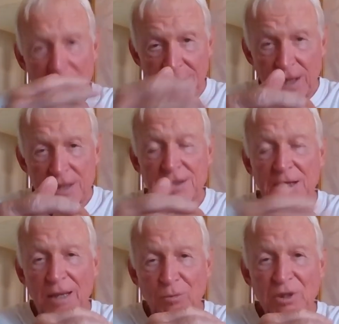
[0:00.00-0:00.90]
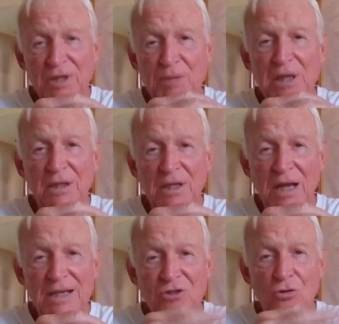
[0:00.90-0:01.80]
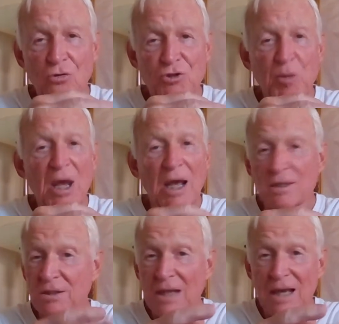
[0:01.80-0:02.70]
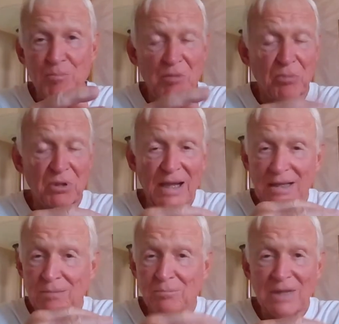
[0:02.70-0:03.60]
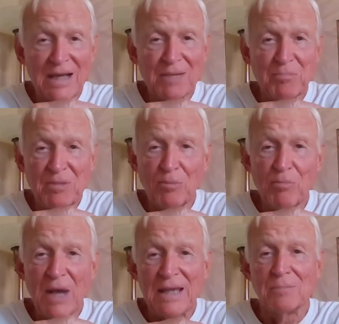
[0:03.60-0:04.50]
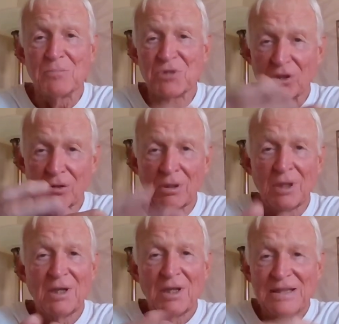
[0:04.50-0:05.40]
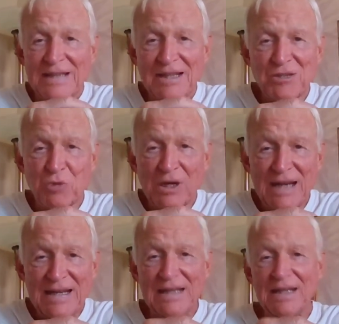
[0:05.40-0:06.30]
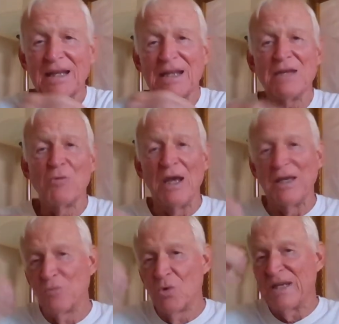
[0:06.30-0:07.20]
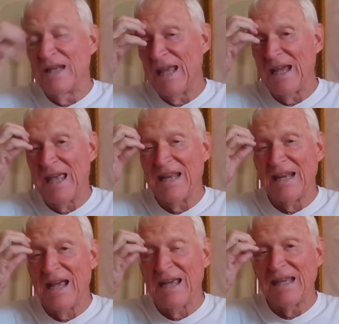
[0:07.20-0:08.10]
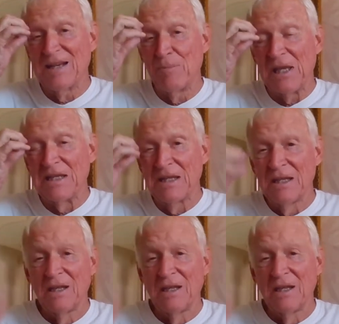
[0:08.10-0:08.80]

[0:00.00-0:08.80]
yes, I will admit that I sold spas. A lot of people like them, a lot of people buy them. So that's what I did. Anyway, one day I had a guy come in